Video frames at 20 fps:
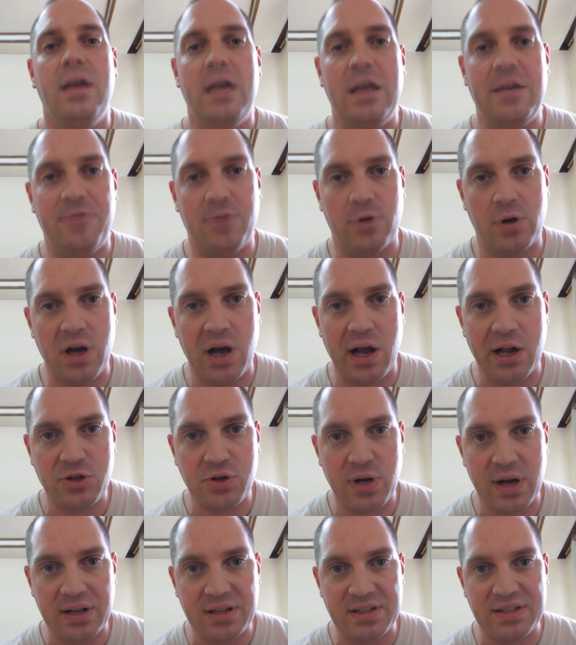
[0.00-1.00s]
if your
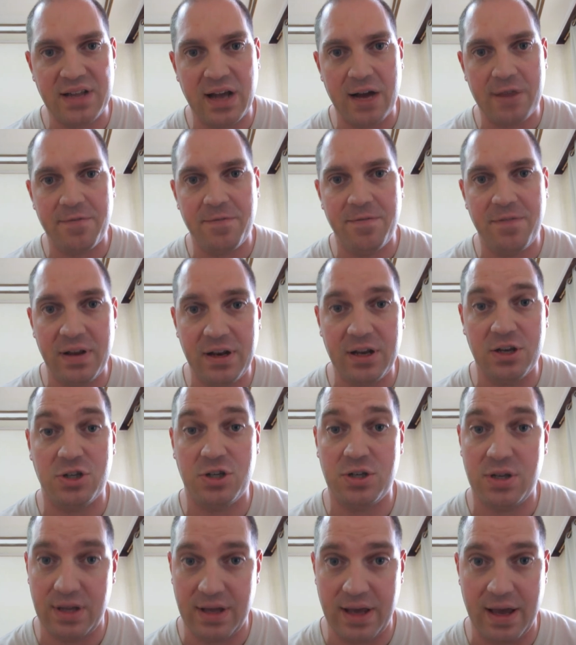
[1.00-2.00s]
contract is not
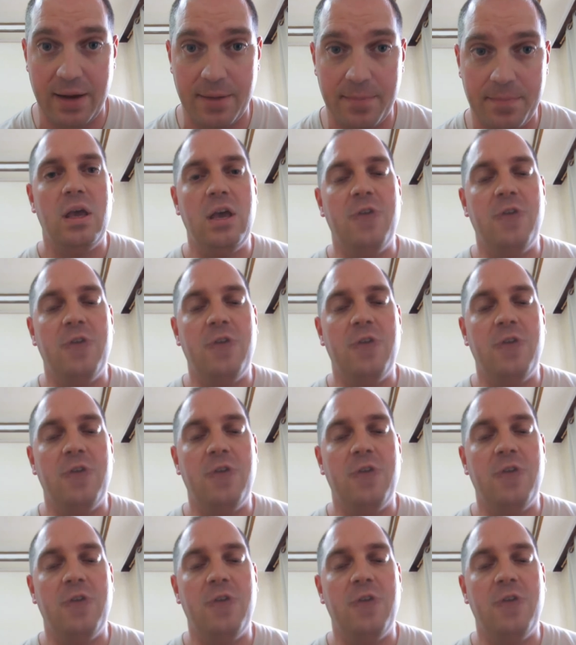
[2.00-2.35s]
finished yet.